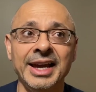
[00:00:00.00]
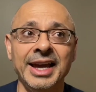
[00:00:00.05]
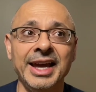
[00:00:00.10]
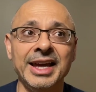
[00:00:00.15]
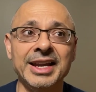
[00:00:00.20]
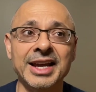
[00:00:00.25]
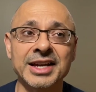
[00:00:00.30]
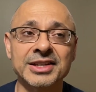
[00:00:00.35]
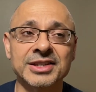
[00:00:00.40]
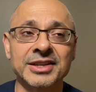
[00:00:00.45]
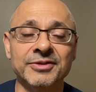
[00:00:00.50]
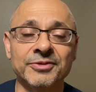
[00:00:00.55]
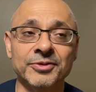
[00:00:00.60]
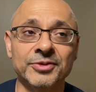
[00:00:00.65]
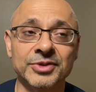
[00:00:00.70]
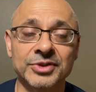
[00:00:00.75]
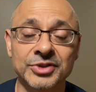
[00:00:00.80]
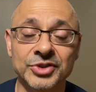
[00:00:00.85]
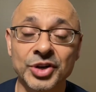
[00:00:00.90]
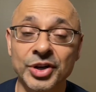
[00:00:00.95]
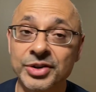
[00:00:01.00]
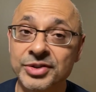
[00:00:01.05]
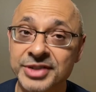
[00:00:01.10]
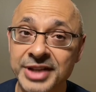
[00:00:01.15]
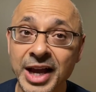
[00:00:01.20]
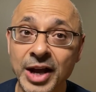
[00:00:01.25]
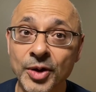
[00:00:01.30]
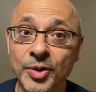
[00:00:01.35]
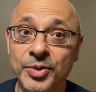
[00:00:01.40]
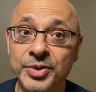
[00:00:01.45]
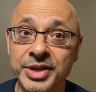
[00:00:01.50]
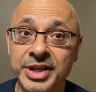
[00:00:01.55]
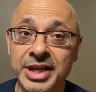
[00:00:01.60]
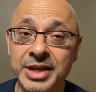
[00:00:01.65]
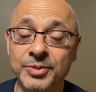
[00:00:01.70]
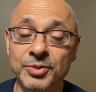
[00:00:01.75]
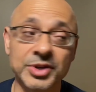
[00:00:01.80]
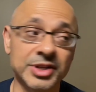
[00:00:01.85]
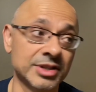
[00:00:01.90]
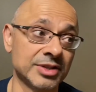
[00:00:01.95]
And as it turns out,
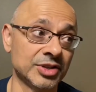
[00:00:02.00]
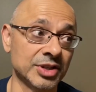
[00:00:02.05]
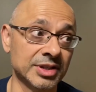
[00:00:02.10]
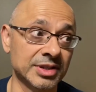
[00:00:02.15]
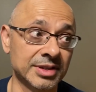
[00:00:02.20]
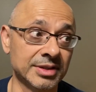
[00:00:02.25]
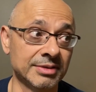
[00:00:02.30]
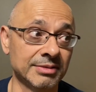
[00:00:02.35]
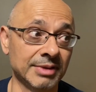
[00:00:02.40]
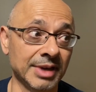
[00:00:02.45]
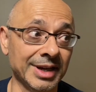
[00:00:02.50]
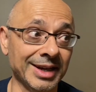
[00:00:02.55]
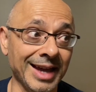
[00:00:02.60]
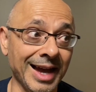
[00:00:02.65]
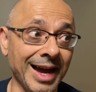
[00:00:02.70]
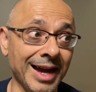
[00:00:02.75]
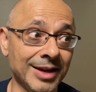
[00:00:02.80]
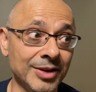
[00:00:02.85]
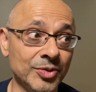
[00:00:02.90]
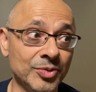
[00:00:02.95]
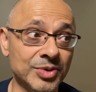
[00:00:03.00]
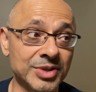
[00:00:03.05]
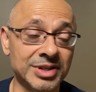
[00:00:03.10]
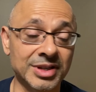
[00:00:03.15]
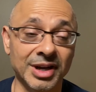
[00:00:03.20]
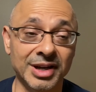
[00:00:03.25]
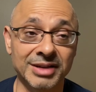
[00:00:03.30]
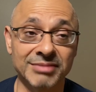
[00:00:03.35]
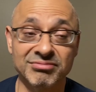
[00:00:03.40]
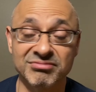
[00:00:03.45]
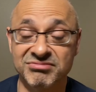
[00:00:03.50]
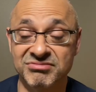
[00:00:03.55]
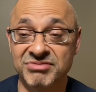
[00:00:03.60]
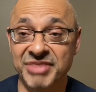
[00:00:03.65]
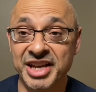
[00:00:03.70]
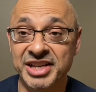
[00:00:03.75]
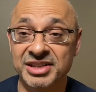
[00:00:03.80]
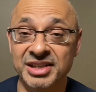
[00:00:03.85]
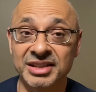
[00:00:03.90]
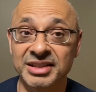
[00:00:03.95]
he was just a guy who was on
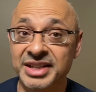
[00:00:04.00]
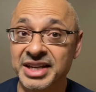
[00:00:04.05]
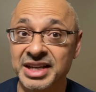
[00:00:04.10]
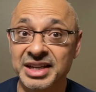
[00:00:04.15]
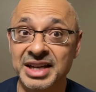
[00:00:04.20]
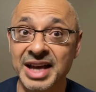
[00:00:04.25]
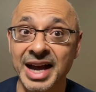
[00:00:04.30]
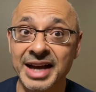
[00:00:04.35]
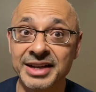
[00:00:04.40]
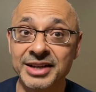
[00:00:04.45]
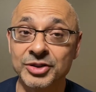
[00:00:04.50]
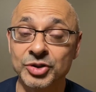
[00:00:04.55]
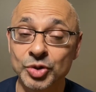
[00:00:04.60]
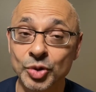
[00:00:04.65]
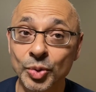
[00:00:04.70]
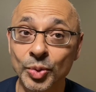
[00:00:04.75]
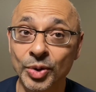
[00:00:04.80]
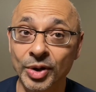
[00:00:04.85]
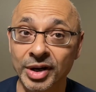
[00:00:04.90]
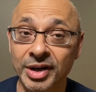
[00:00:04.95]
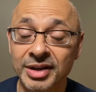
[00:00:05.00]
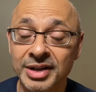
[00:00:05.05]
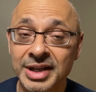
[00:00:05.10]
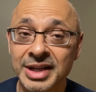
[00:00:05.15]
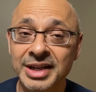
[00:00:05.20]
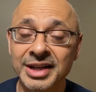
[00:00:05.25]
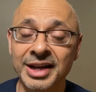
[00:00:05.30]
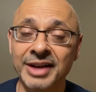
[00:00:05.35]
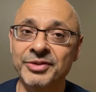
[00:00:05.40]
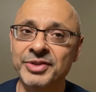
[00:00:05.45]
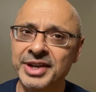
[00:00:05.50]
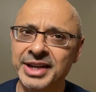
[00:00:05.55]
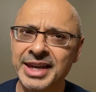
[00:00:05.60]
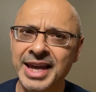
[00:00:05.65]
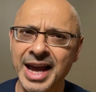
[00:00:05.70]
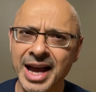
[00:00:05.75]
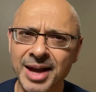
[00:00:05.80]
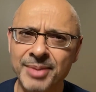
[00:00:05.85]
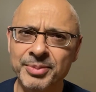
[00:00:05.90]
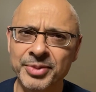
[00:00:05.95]
basically a guided tour of the
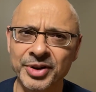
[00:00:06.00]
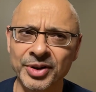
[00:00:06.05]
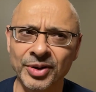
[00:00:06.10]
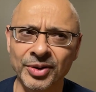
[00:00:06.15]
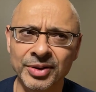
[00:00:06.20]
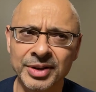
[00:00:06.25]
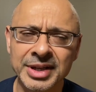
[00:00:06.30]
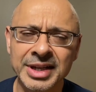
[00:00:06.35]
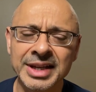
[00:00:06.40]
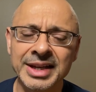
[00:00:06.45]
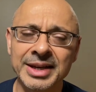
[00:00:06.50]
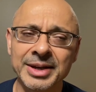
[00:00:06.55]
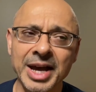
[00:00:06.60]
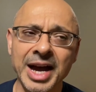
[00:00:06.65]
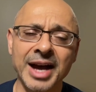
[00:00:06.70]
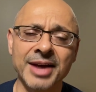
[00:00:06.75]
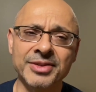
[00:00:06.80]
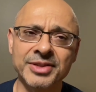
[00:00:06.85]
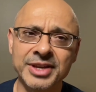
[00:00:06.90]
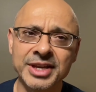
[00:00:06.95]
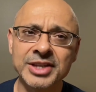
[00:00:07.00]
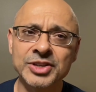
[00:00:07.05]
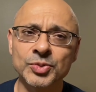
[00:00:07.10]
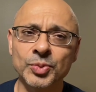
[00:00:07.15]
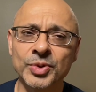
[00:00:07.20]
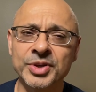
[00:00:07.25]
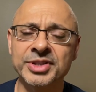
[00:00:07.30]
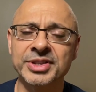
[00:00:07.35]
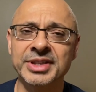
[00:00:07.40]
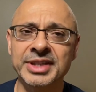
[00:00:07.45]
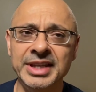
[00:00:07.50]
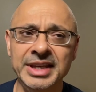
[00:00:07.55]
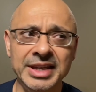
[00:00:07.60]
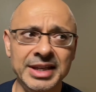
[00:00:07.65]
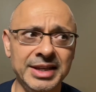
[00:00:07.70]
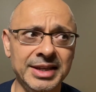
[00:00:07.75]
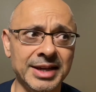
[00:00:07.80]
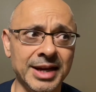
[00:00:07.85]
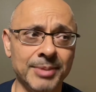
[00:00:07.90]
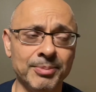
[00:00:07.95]
Capitol. Uh, this was
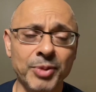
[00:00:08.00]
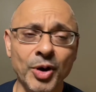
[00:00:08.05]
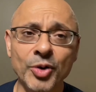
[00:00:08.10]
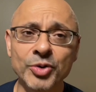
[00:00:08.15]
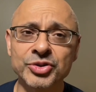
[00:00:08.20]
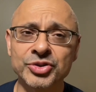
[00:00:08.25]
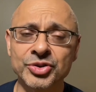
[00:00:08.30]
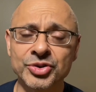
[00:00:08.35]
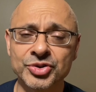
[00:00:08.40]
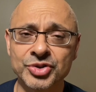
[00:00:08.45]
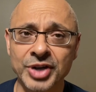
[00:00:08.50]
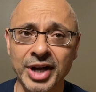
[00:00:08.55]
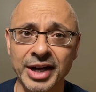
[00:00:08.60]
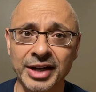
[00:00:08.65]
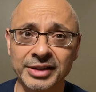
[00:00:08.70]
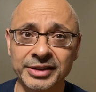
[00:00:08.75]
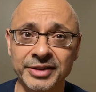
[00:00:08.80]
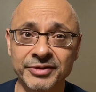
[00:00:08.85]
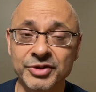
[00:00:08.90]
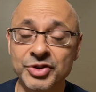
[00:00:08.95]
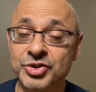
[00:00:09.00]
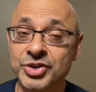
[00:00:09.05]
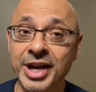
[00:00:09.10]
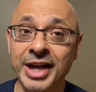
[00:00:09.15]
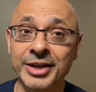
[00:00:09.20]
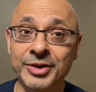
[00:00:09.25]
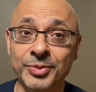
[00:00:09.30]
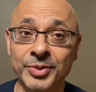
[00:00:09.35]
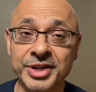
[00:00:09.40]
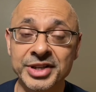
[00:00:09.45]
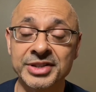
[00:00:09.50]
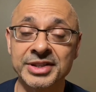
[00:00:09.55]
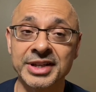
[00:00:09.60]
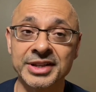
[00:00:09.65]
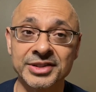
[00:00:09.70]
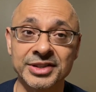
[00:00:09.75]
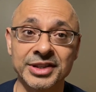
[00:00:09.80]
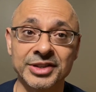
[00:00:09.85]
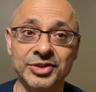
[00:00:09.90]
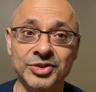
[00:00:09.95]
the uh, poster child of the January
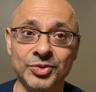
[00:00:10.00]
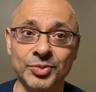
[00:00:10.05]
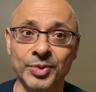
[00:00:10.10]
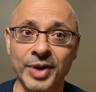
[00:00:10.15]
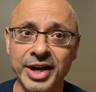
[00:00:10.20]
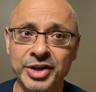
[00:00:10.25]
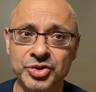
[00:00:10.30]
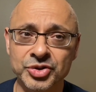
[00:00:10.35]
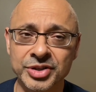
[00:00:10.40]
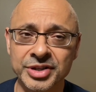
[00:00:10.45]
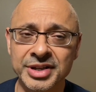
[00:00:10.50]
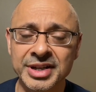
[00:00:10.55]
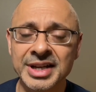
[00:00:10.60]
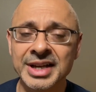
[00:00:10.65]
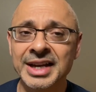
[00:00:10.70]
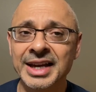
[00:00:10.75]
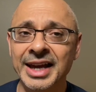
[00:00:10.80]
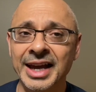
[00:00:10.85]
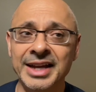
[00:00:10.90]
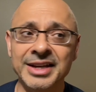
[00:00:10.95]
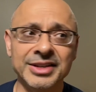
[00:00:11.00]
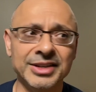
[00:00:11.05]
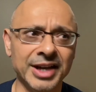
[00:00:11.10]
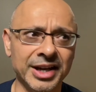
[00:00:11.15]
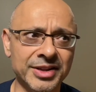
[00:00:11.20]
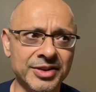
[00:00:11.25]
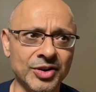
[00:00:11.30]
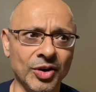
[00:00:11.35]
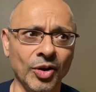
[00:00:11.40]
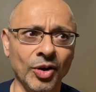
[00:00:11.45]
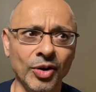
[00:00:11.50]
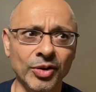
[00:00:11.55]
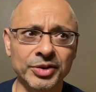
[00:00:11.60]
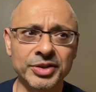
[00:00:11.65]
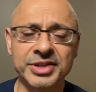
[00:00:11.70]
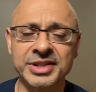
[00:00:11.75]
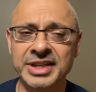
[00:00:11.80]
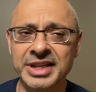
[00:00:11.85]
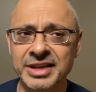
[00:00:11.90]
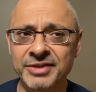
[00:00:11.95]
6th insurrection and done all
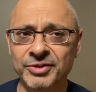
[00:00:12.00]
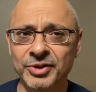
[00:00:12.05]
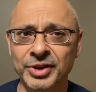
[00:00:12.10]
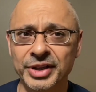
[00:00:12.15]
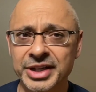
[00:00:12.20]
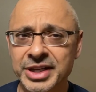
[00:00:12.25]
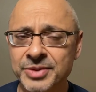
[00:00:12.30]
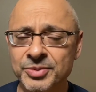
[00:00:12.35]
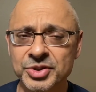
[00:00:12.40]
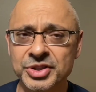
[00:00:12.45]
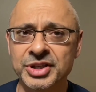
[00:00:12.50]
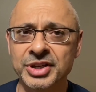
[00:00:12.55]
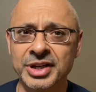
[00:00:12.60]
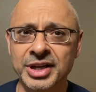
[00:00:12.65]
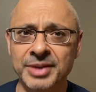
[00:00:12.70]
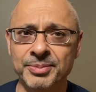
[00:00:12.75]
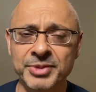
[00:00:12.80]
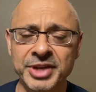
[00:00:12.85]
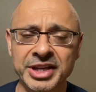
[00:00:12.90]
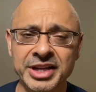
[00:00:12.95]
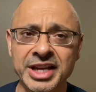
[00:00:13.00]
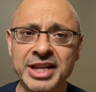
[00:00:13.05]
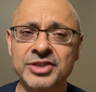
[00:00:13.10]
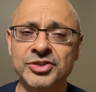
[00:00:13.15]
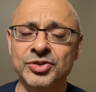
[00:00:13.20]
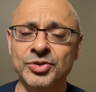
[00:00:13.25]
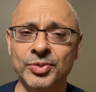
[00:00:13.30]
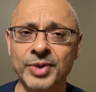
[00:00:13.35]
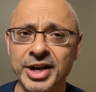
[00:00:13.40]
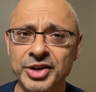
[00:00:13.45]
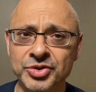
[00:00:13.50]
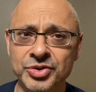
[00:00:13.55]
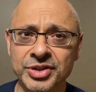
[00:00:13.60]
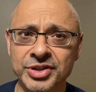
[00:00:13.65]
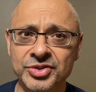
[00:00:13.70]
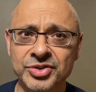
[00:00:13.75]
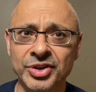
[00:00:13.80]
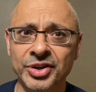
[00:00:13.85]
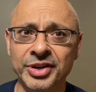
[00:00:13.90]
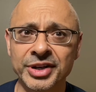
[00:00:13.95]
this evil, and he was going to be an
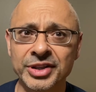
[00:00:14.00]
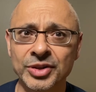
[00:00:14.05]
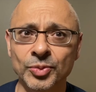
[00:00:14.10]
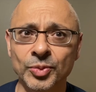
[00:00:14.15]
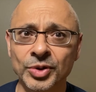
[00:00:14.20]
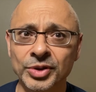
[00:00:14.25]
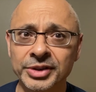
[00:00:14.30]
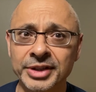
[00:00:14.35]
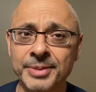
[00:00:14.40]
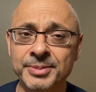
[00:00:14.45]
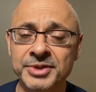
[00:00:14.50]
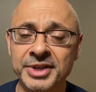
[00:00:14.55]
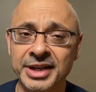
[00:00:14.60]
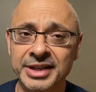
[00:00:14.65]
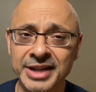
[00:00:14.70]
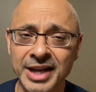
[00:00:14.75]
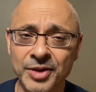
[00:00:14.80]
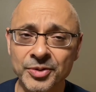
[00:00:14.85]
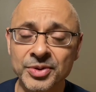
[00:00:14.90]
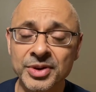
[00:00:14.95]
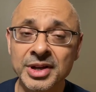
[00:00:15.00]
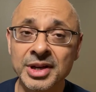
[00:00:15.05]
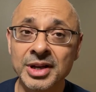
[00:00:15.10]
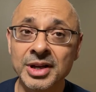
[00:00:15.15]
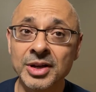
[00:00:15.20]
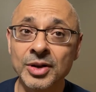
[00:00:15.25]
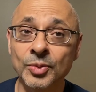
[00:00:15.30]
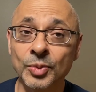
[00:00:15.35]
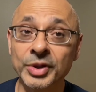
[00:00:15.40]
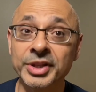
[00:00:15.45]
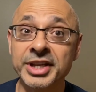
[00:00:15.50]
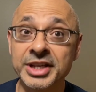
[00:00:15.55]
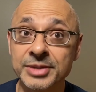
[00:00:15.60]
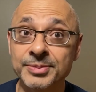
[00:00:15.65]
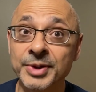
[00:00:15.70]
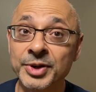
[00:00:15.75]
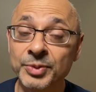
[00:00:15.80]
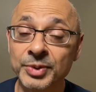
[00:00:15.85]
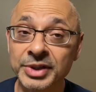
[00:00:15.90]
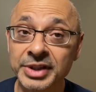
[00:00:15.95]
insurrectionist turning the world upside down. Well, he's
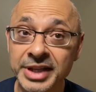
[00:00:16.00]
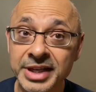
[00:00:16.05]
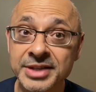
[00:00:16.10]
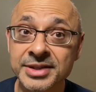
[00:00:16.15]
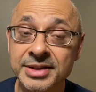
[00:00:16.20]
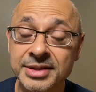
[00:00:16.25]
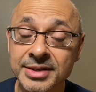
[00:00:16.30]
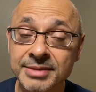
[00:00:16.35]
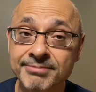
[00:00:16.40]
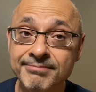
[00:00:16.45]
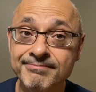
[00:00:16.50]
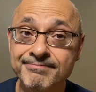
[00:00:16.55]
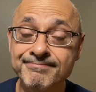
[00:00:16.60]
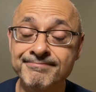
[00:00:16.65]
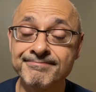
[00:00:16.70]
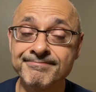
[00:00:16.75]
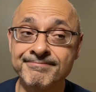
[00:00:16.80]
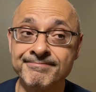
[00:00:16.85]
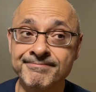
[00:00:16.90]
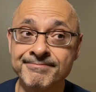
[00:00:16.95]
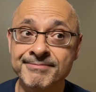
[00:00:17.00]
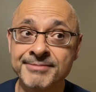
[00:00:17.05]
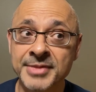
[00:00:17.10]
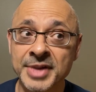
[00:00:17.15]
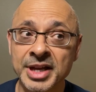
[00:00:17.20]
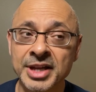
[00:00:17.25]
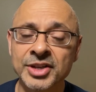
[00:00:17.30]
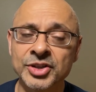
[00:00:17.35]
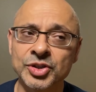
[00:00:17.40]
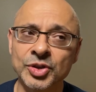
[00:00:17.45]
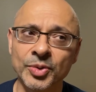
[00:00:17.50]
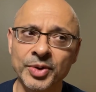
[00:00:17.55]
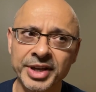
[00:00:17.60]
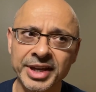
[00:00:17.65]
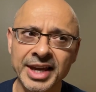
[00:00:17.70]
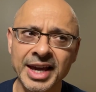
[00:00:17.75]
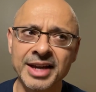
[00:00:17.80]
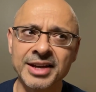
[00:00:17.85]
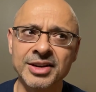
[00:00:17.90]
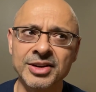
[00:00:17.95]
been released. Hmm. So
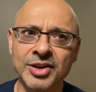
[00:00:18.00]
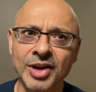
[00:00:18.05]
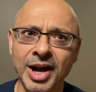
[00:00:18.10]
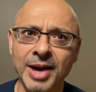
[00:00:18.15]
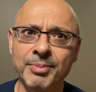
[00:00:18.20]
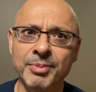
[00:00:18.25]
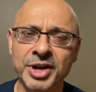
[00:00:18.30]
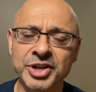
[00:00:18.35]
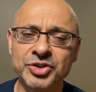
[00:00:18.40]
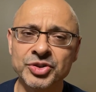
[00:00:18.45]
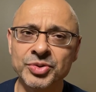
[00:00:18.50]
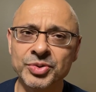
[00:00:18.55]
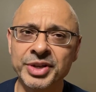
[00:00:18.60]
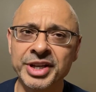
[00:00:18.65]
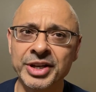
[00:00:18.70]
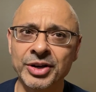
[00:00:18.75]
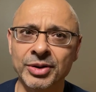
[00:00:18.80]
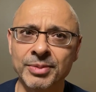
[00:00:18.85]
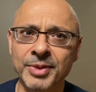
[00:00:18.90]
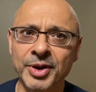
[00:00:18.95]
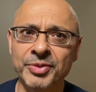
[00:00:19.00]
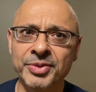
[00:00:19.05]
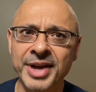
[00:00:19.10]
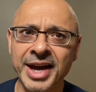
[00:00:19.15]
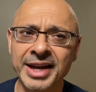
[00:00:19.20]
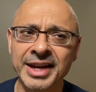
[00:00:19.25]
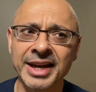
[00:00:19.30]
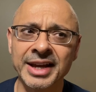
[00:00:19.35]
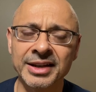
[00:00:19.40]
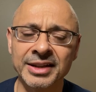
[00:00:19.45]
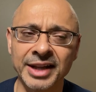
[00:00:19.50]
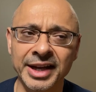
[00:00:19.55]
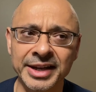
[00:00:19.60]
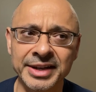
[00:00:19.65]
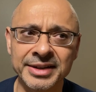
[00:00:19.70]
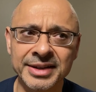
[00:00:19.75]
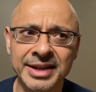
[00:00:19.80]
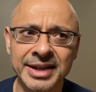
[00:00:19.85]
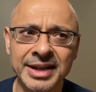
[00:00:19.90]
again, not much you'd hear about that headline.